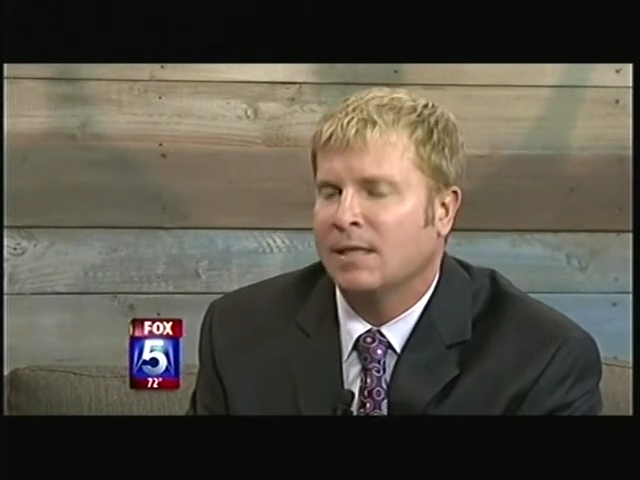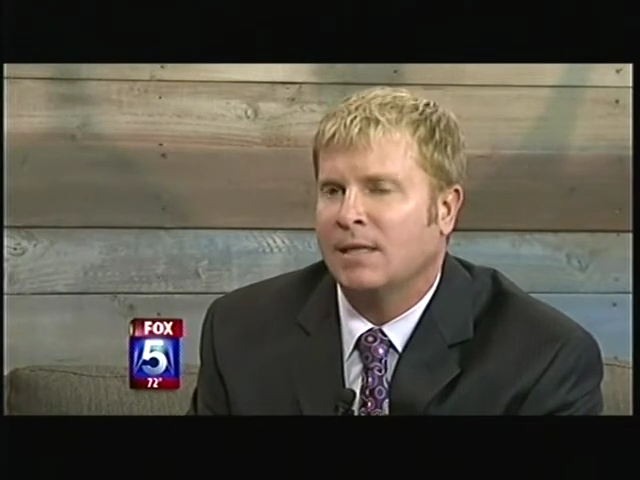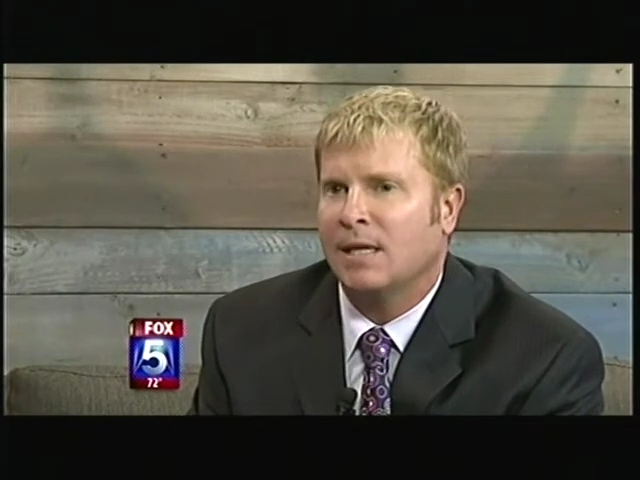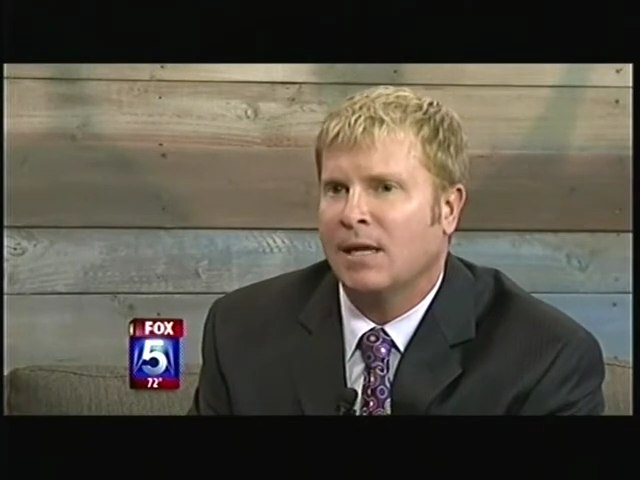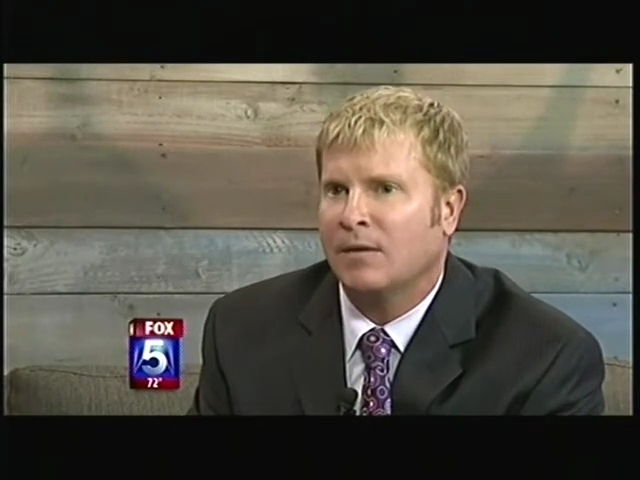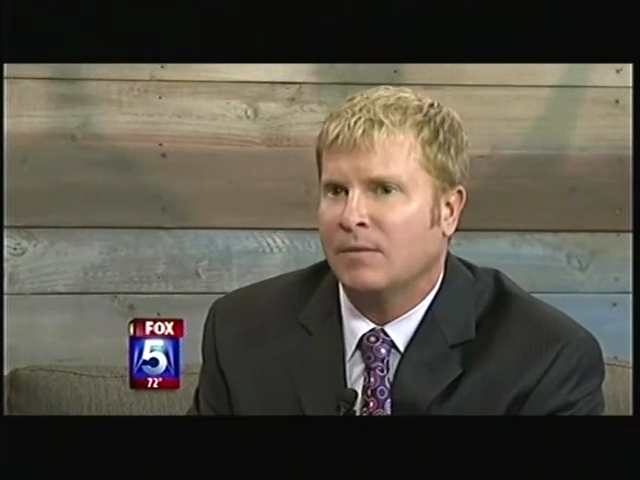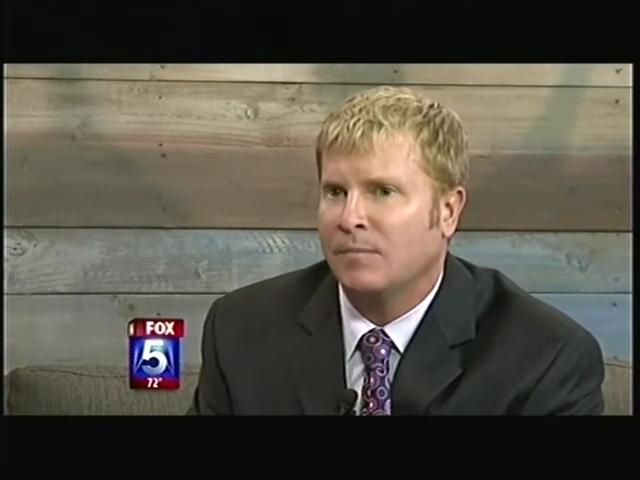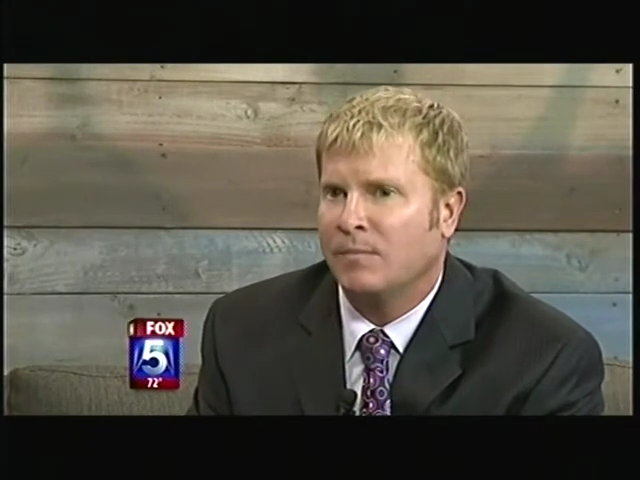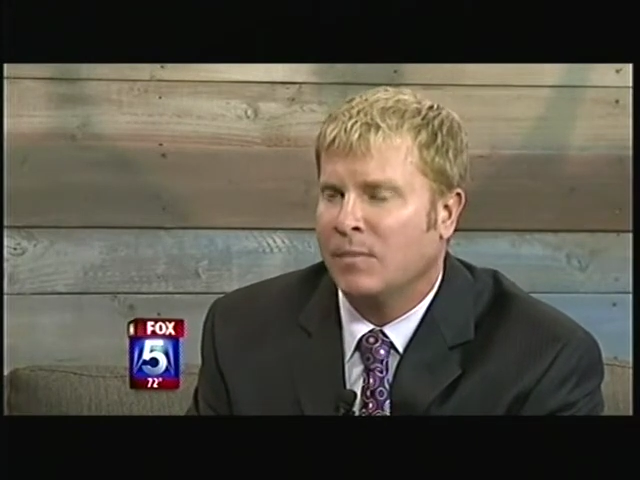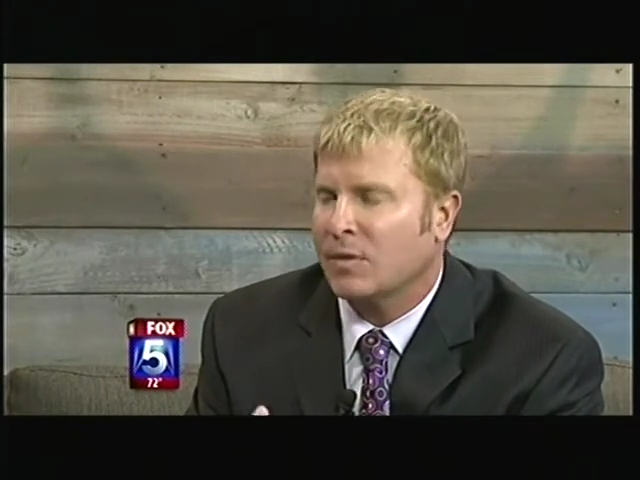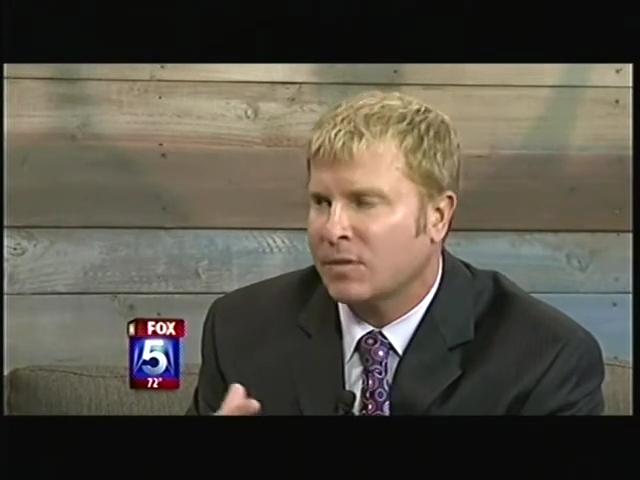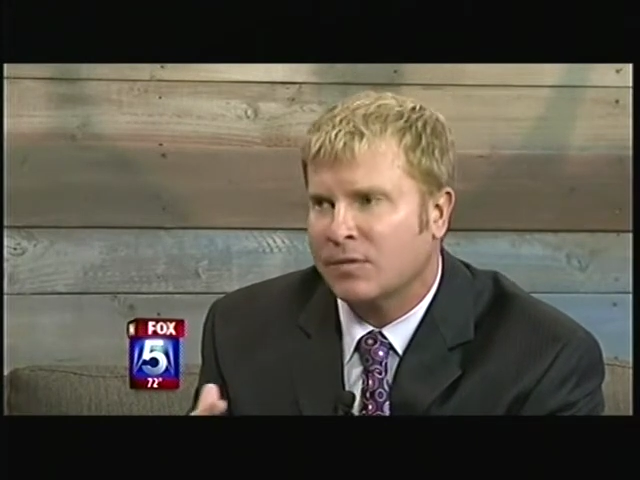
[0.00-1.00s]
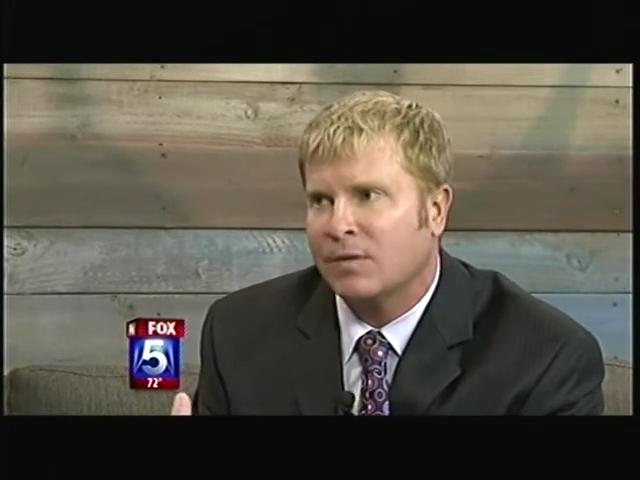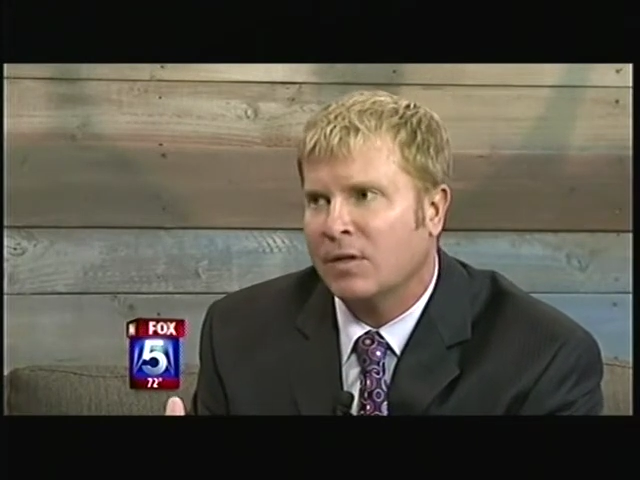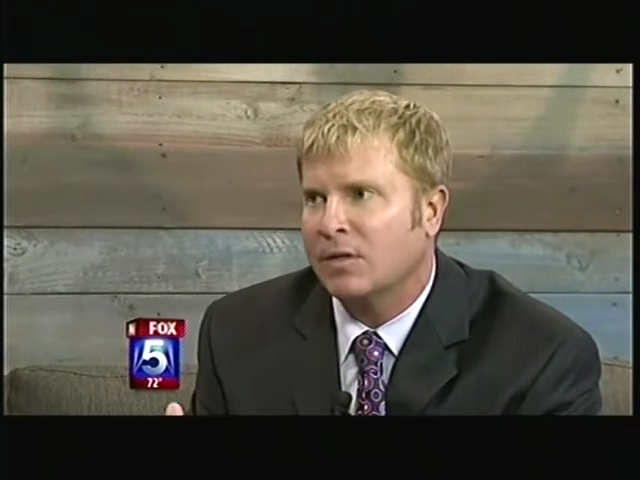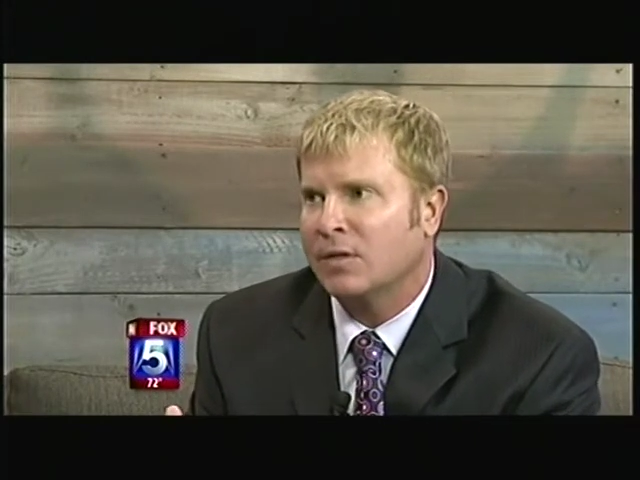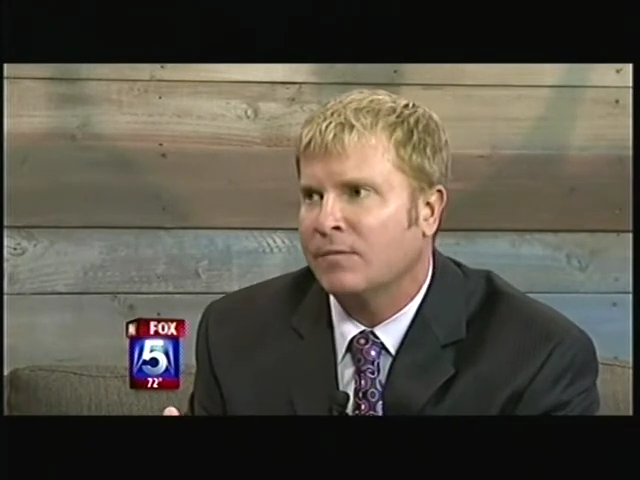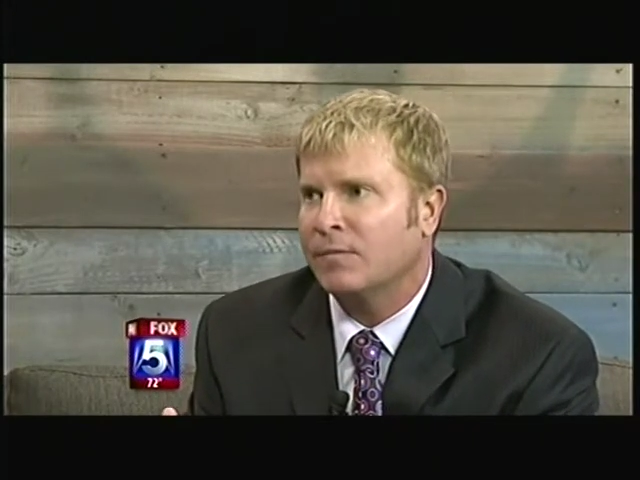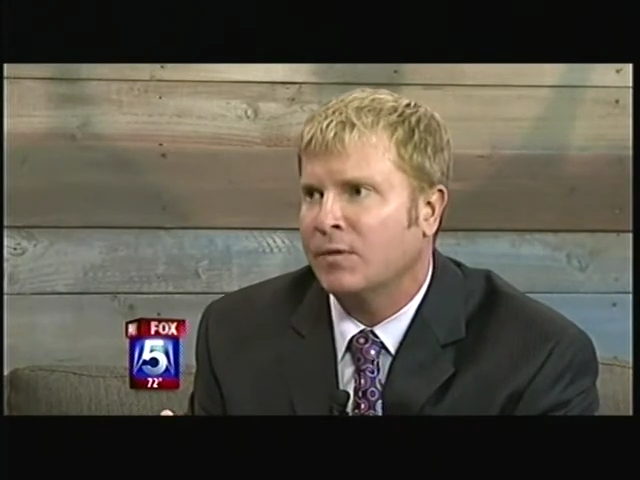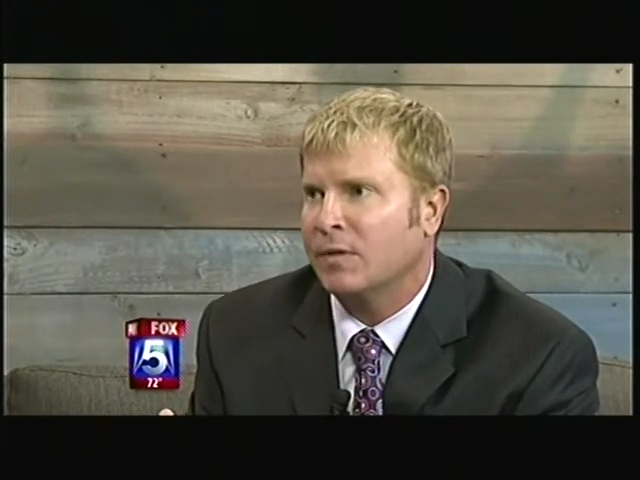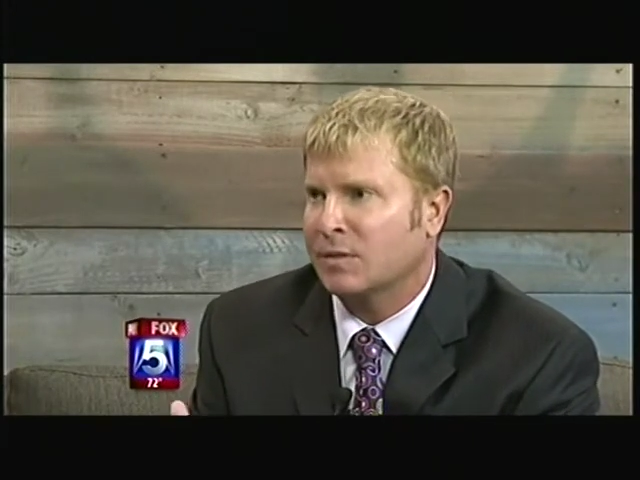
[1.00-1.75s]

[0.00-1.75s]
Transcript: Now, milk is very good for you,